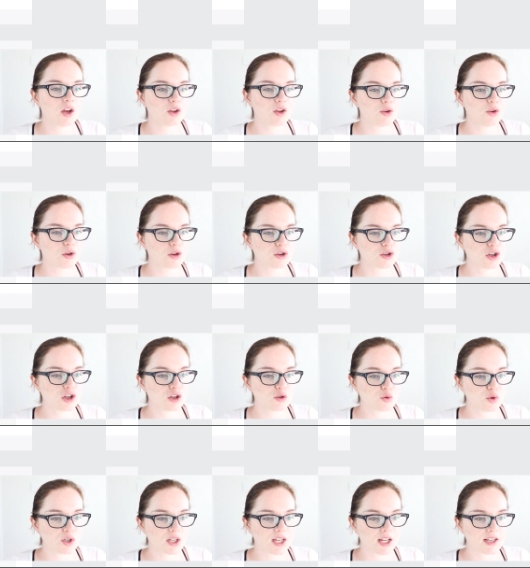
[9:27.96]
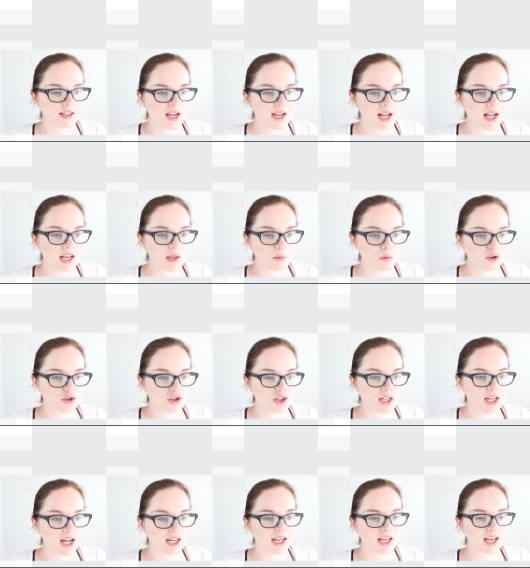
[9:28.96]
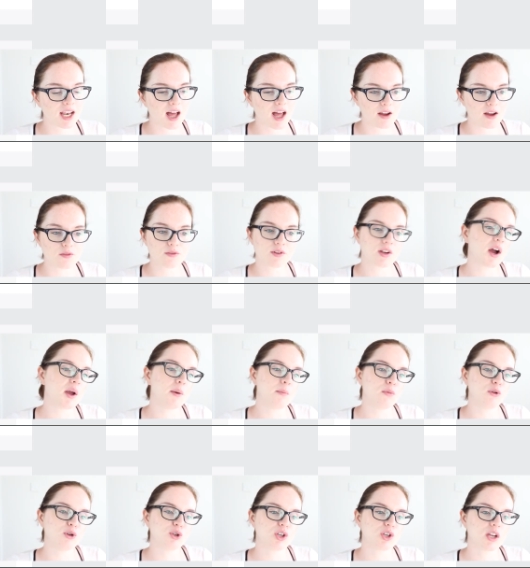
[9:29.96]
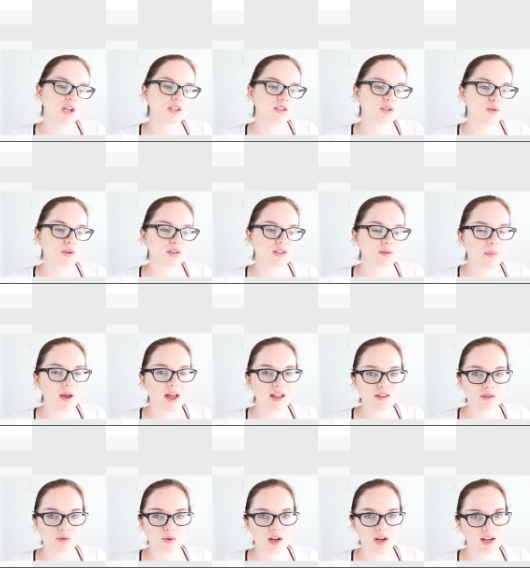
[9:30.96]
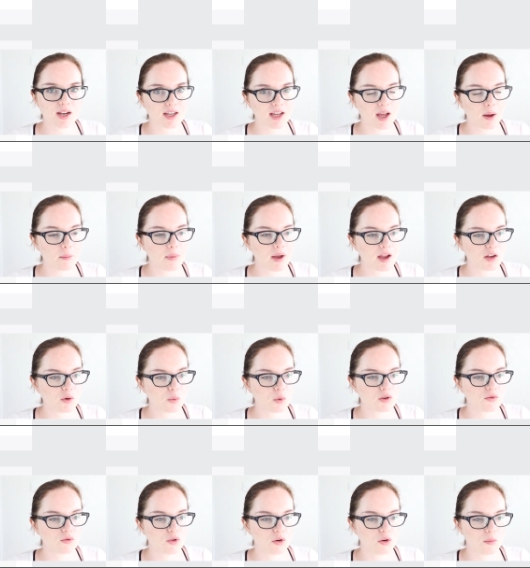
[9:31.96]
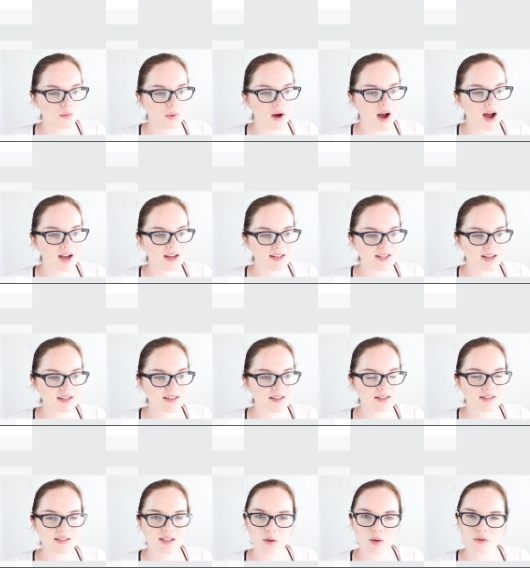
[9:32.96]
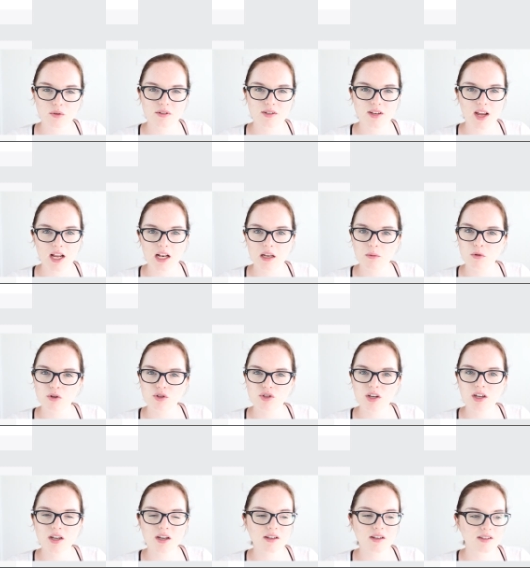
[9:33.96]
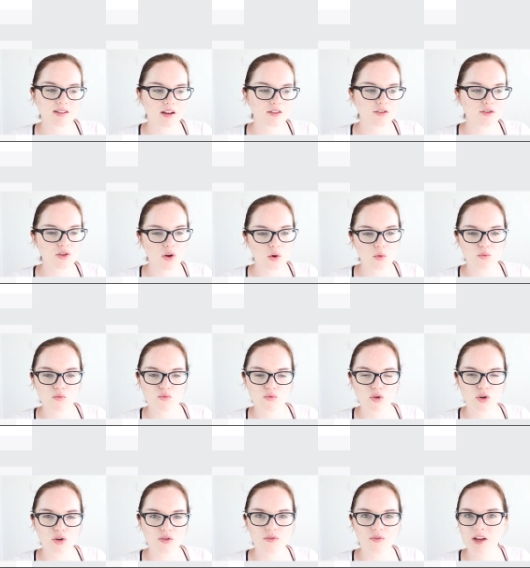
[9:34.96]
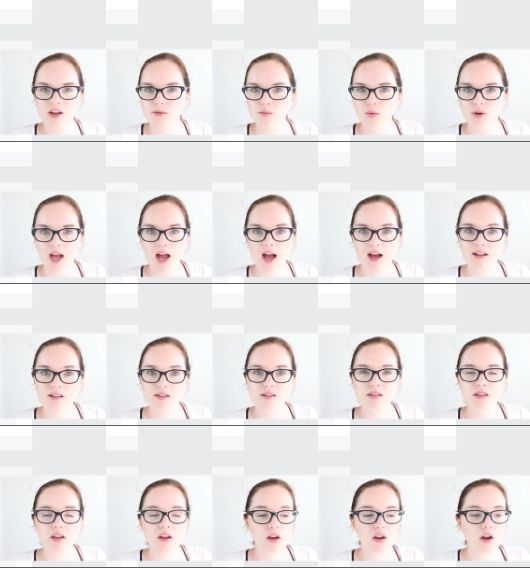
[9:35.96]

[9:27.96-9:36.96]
you can choose between a daily budget and a lifetime budget. So it depends what kind of campaign you want to run, but I tend to stick with daily budget because I don't run Facebook ads